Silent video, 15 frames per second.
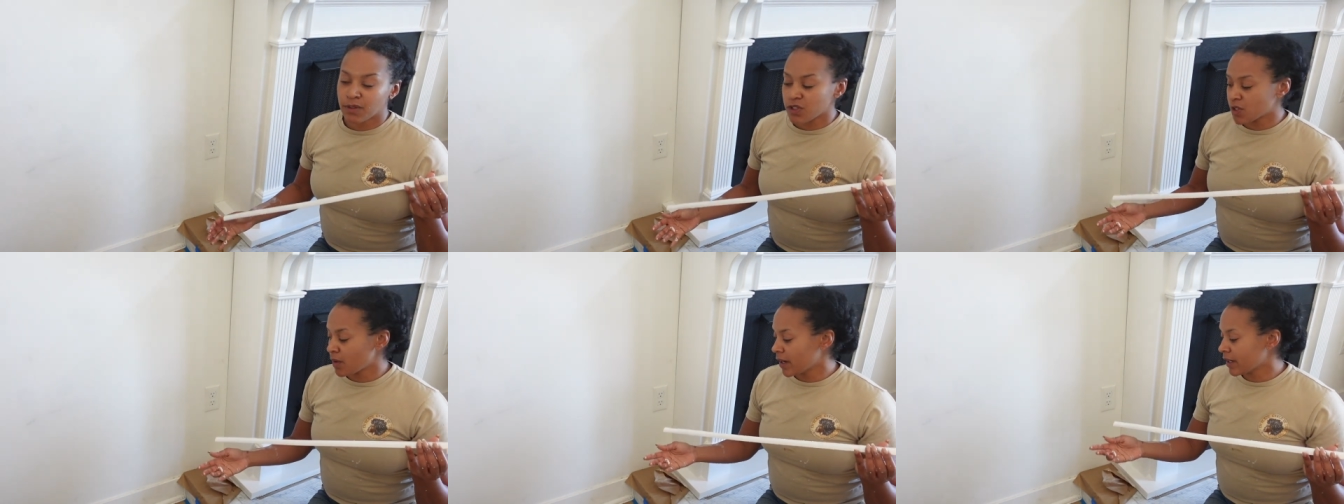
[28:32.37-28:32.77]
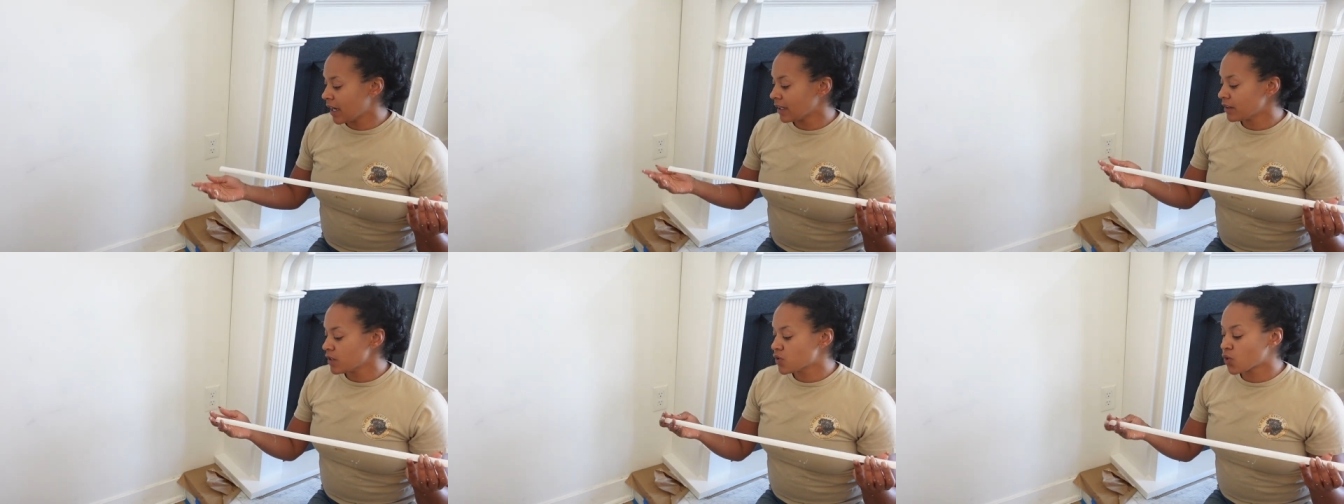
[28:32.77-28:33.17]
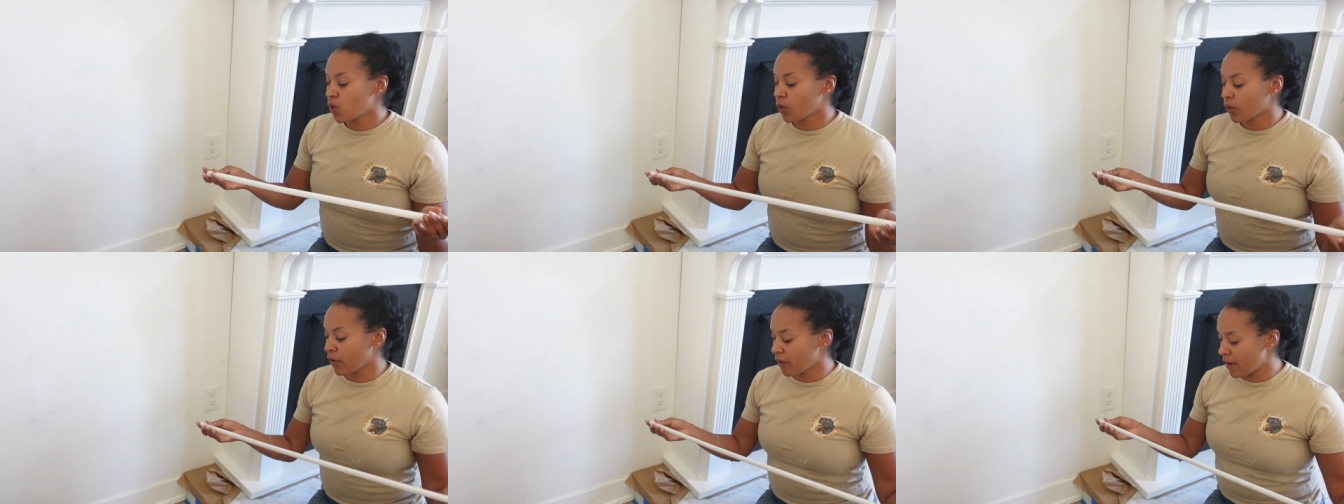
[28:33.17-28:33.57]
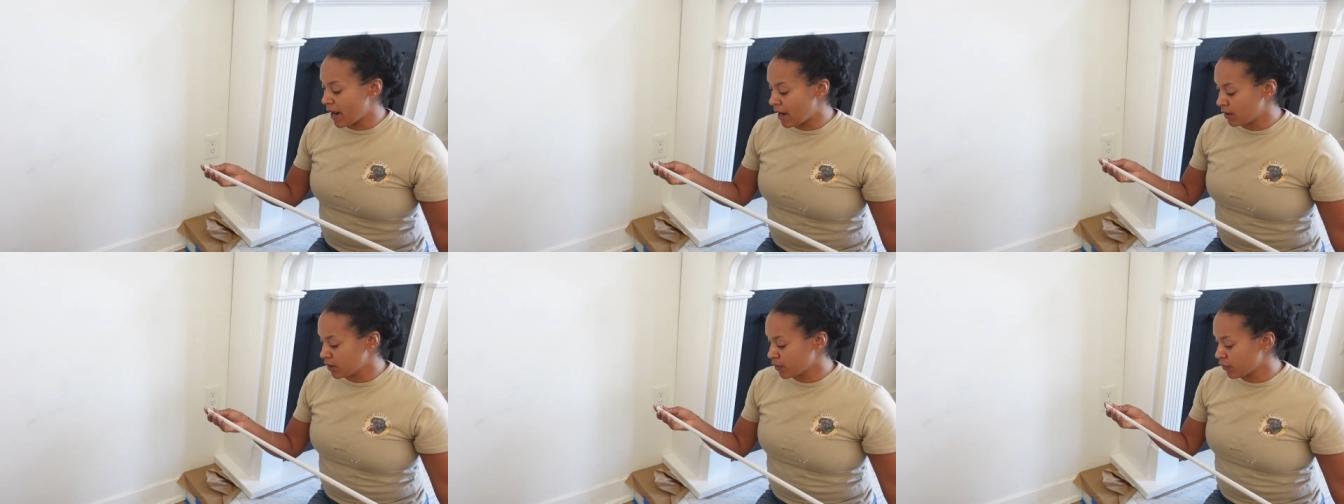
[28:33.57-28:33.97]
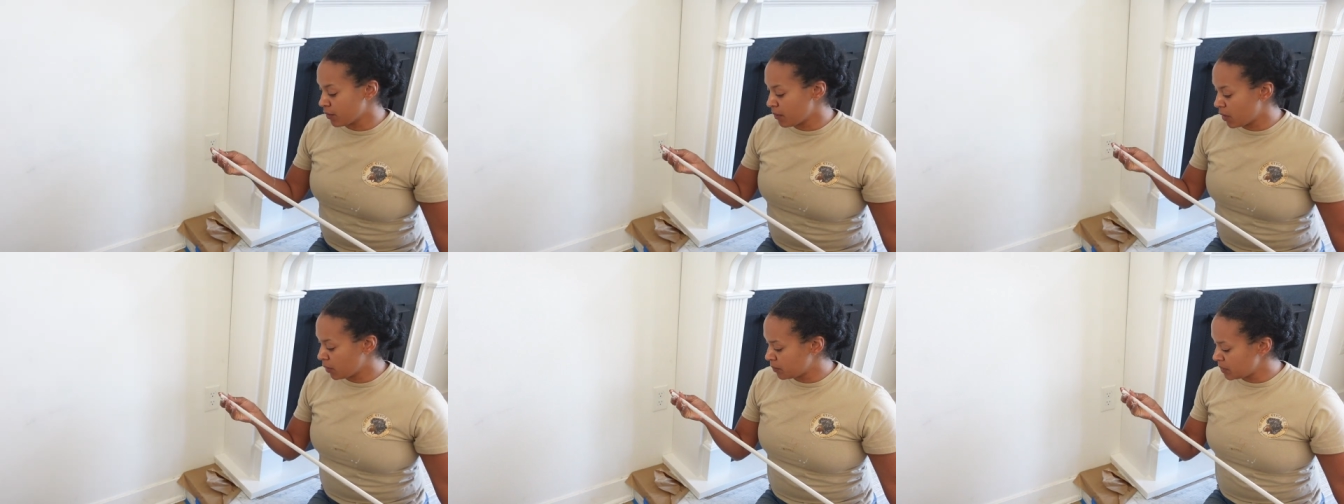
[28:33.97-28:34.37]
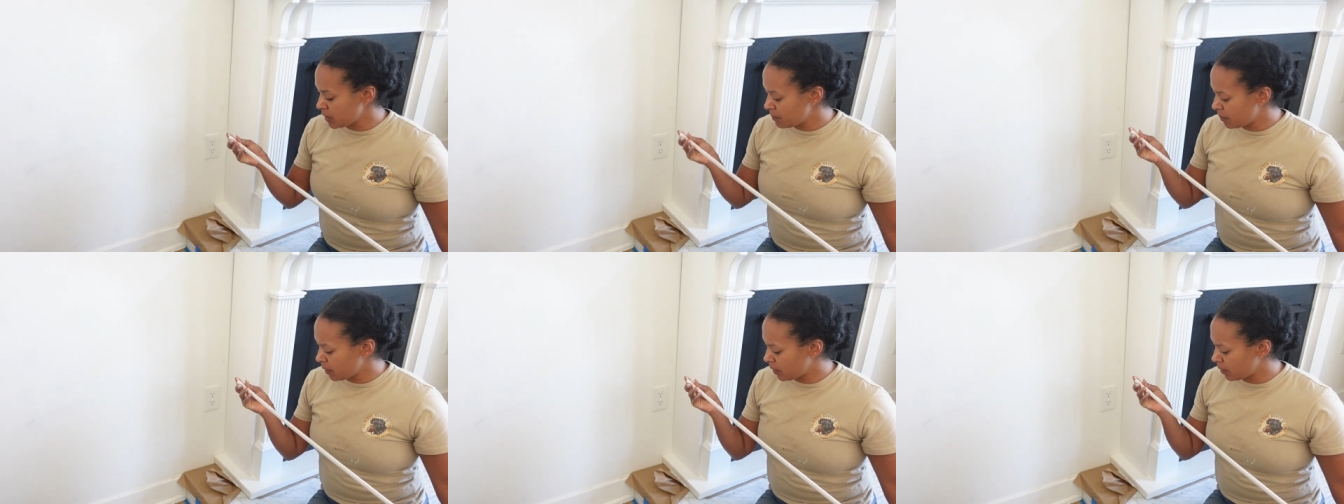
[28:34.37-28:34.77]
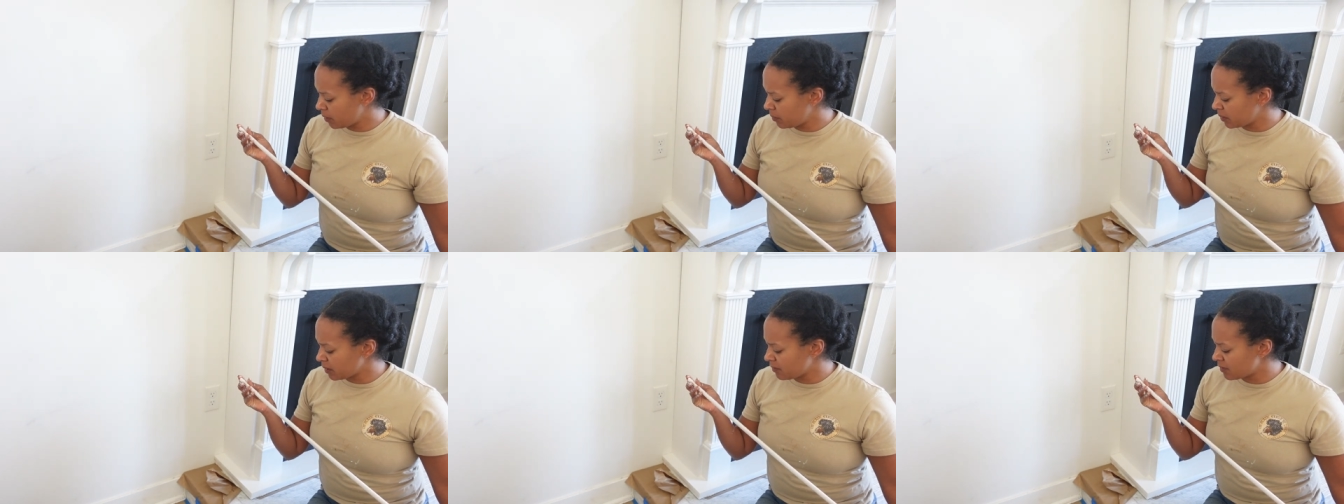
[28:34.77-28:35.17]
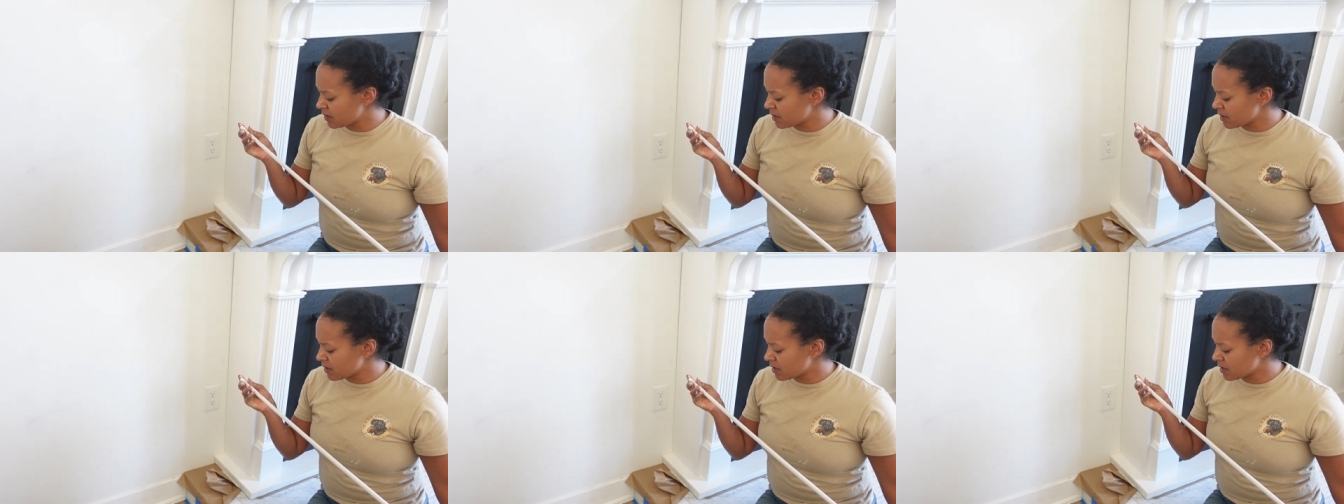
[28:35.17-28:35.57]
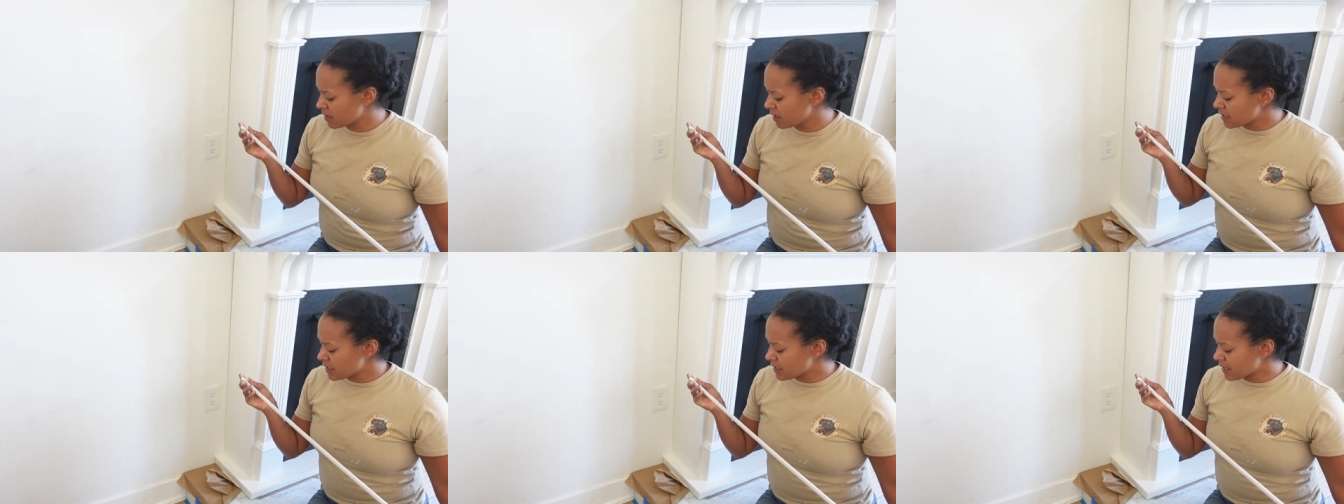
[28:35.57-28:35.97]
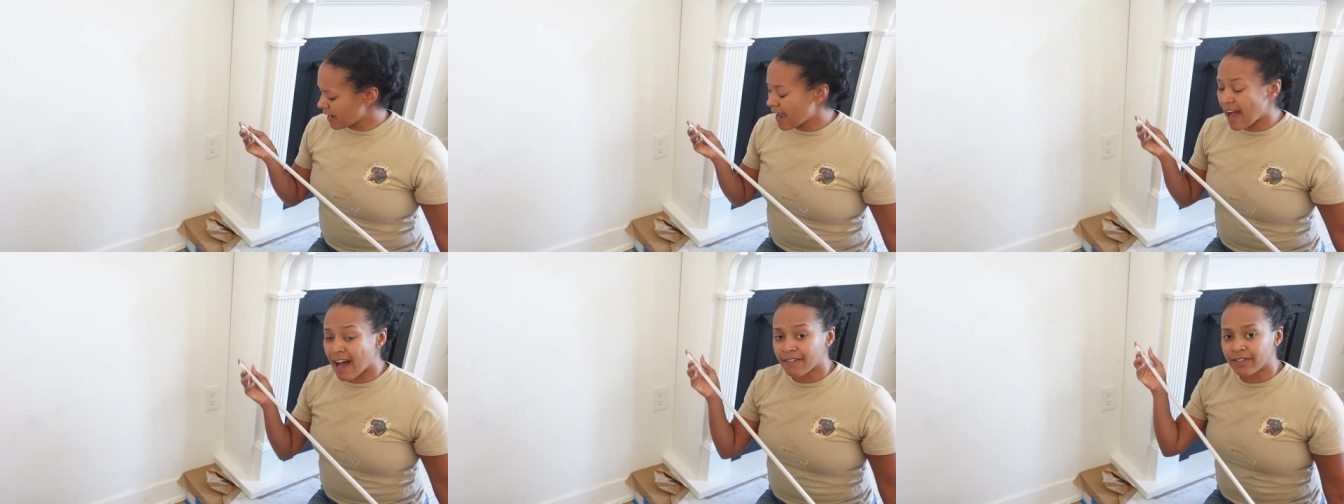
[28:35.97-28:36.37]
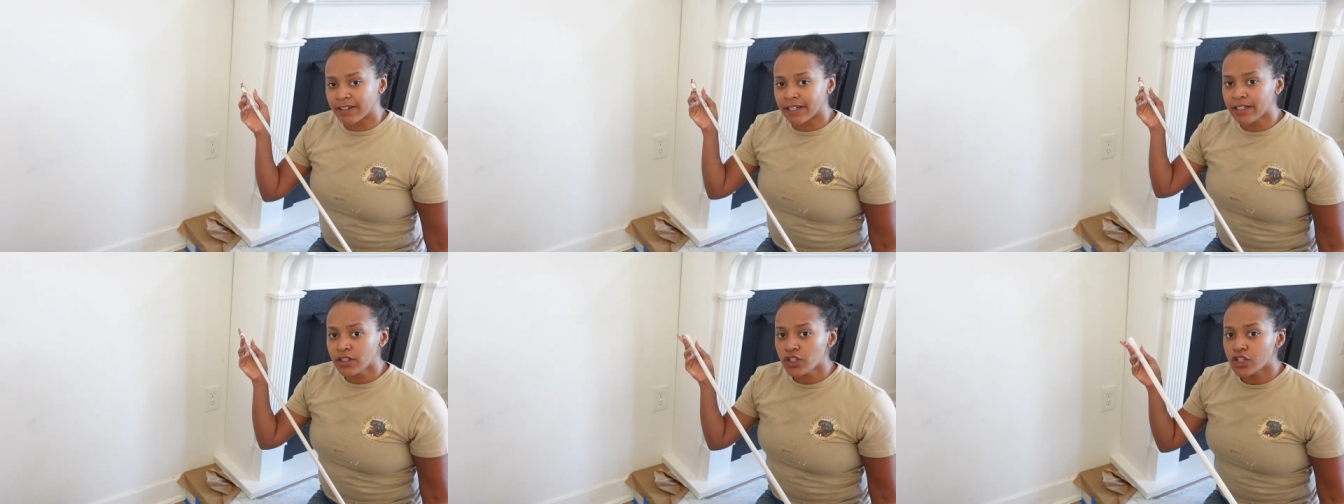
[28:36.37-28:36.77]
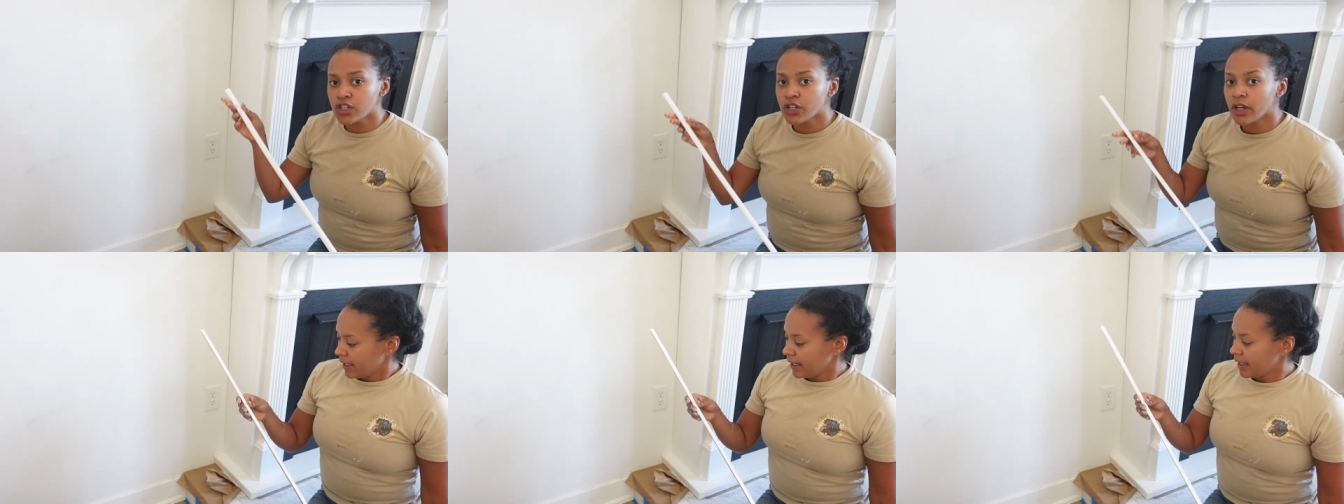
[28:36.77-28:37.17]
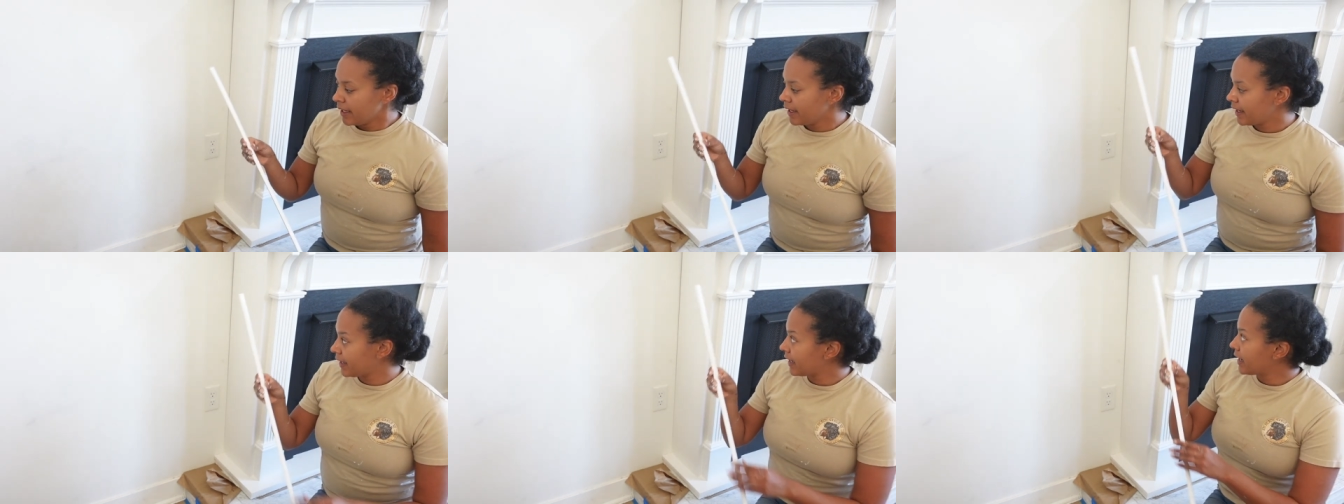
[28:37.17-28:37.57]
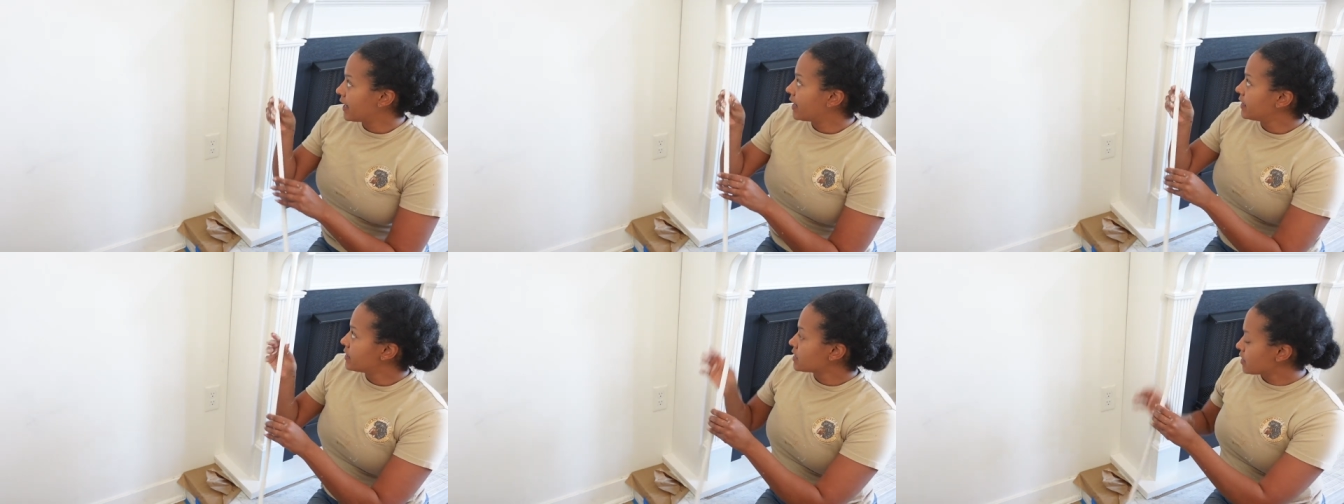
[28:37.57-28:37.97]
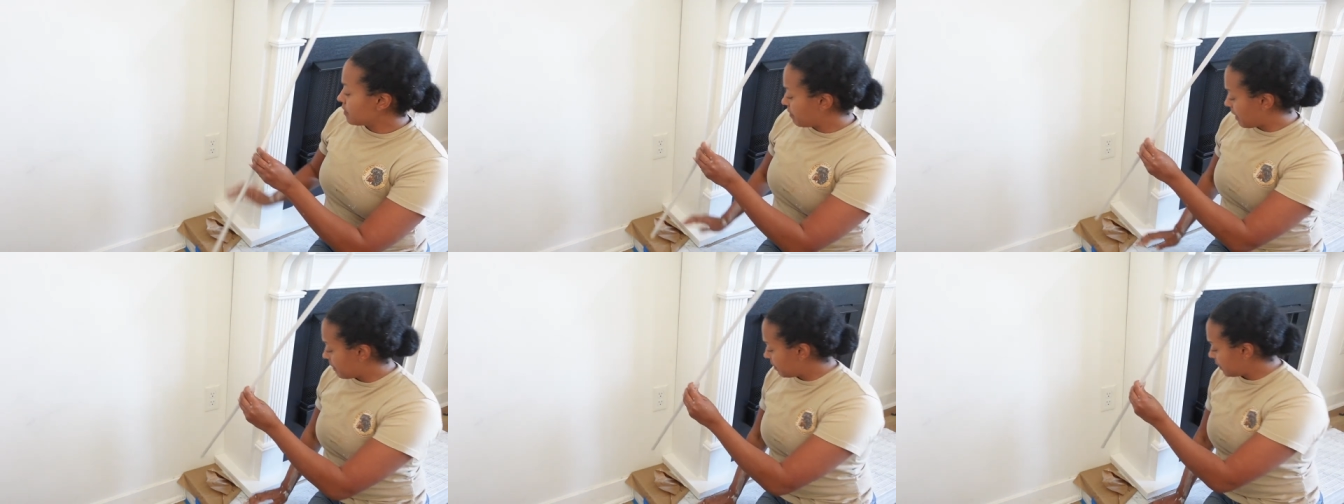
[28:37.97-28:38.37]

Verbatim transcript: So I got this quarter round from Home Depot. I believe this is, this is a half an inch. And my